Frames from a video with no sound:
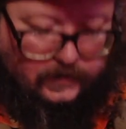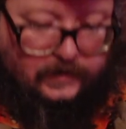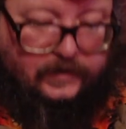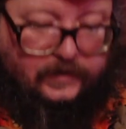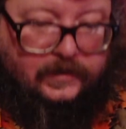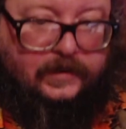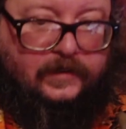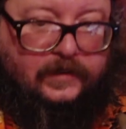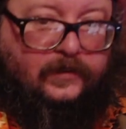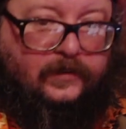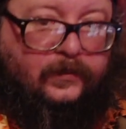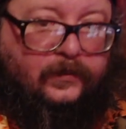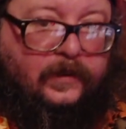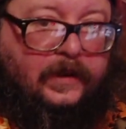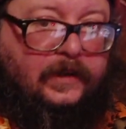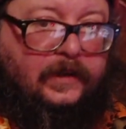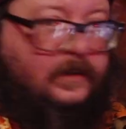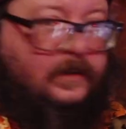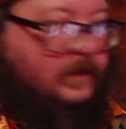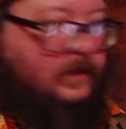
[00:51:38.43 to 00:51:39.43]
this, a
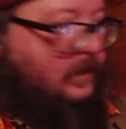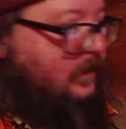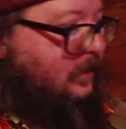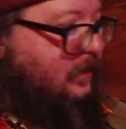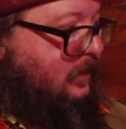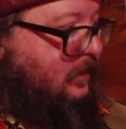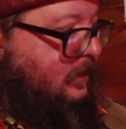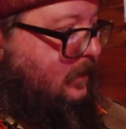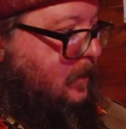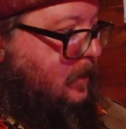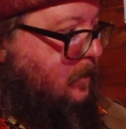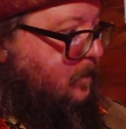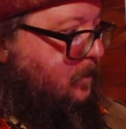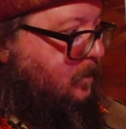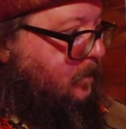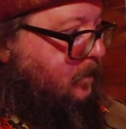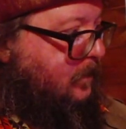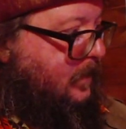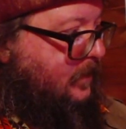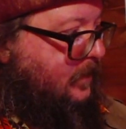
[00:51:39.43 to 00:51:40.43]
ring? Is
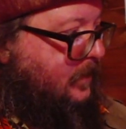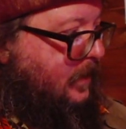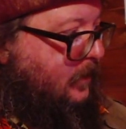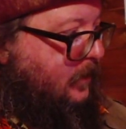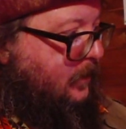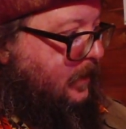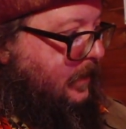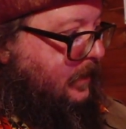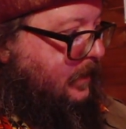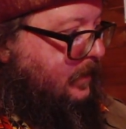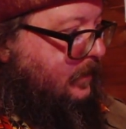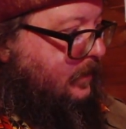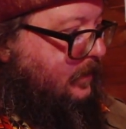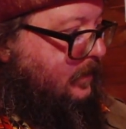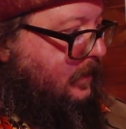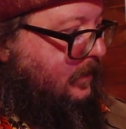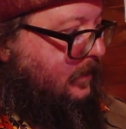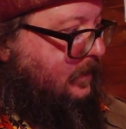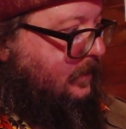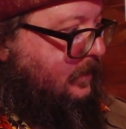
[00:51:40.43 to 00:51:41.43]
that a ring?
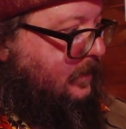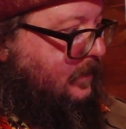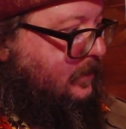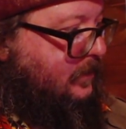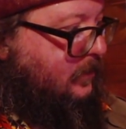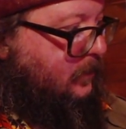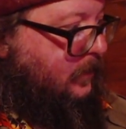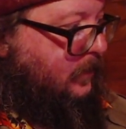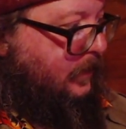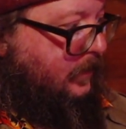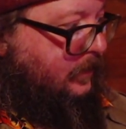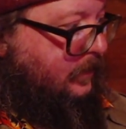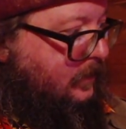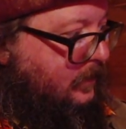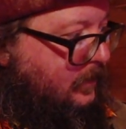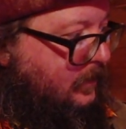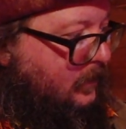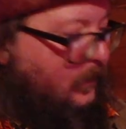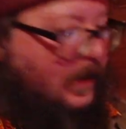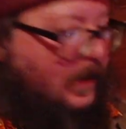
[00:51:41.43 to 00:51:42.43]
I think that's a ring.
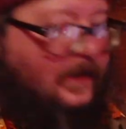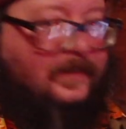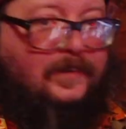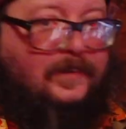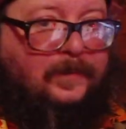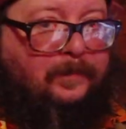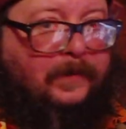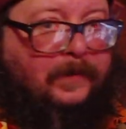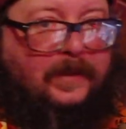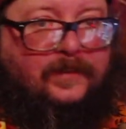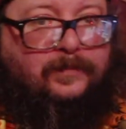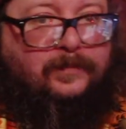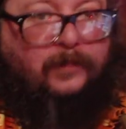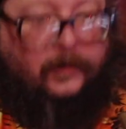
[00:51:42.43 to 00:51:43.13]
Why is it a passport